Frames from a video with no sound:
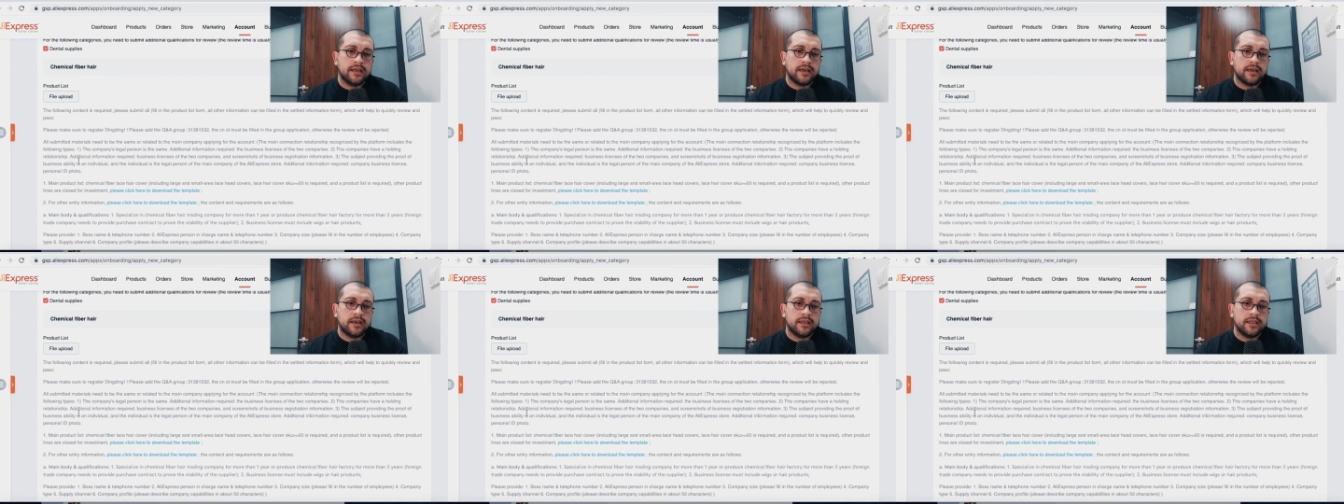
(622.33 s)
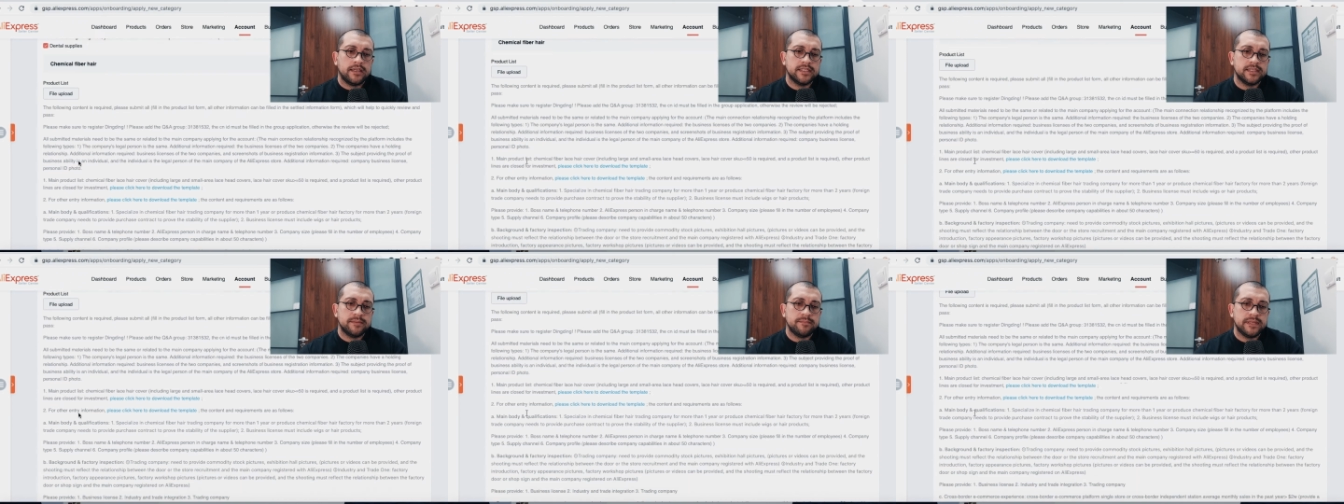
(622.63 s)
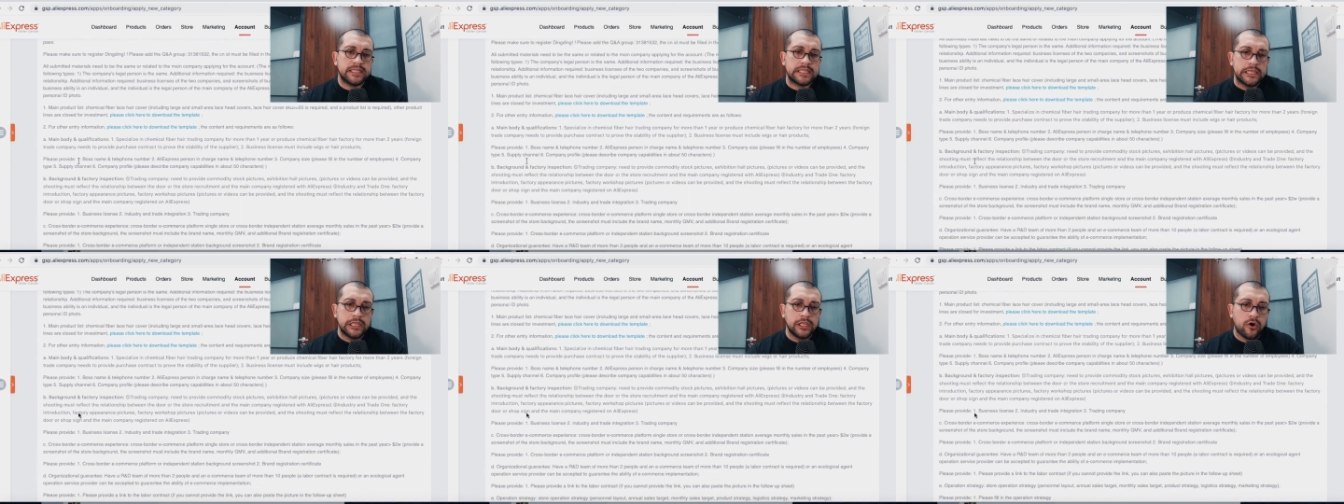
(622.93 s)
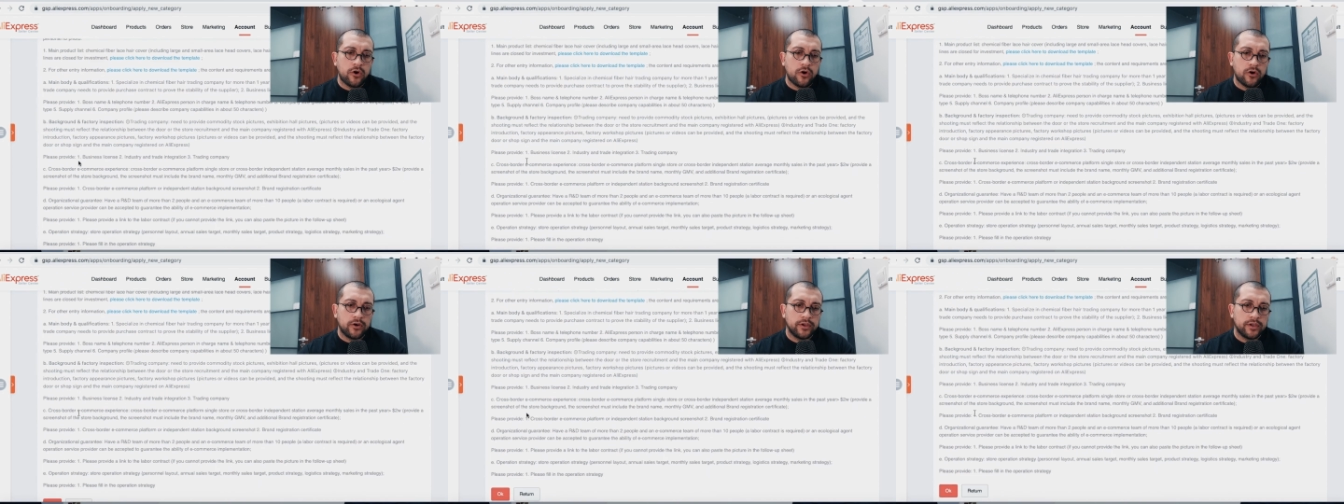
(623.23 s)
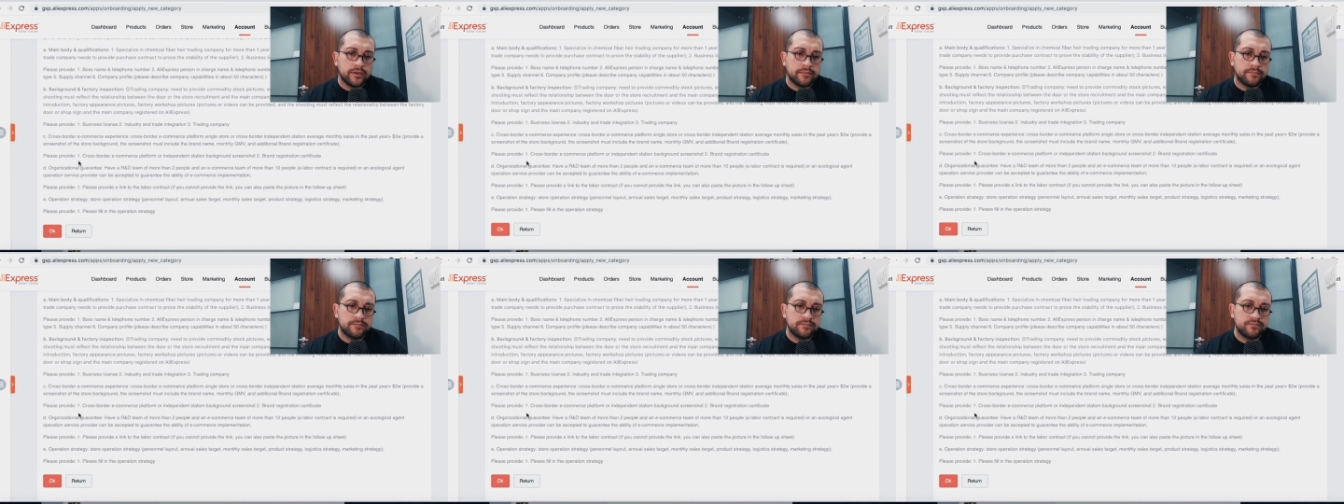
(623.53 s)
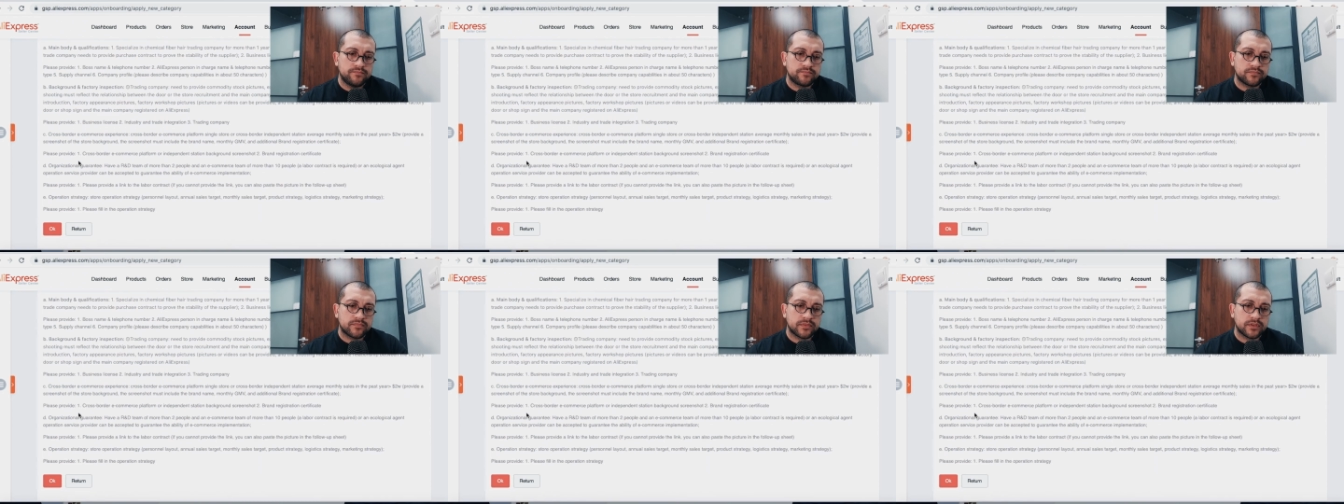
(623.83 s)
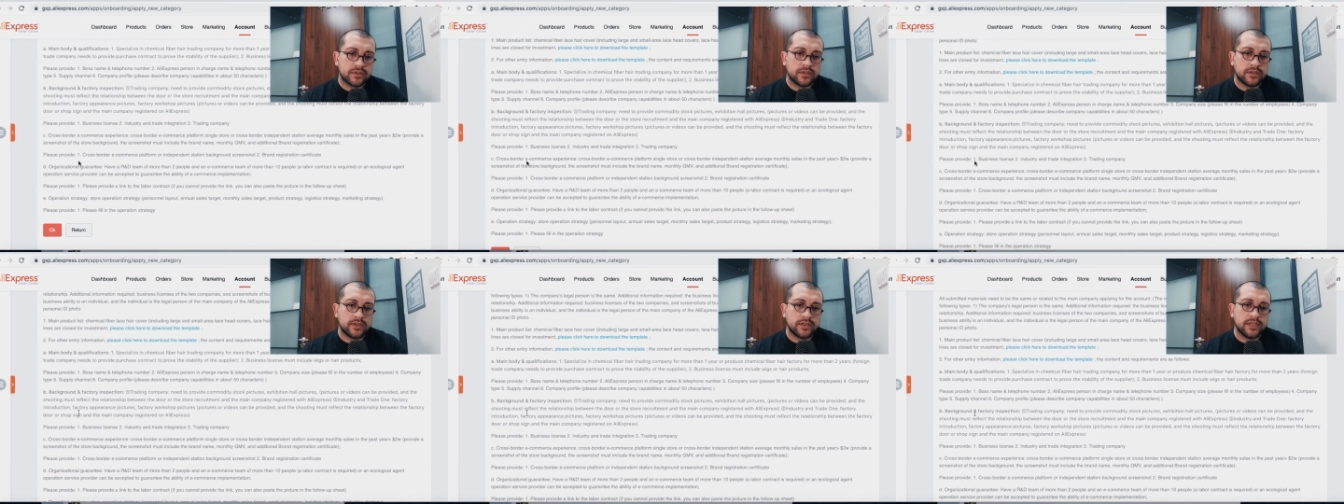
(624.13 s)
is a bit long.
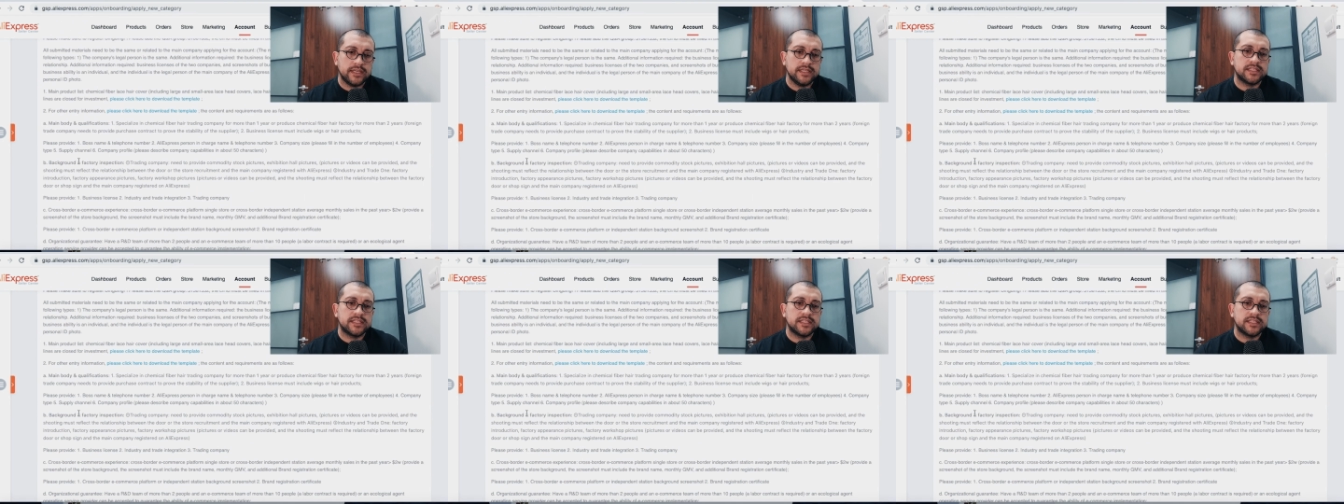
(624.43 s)
Okay,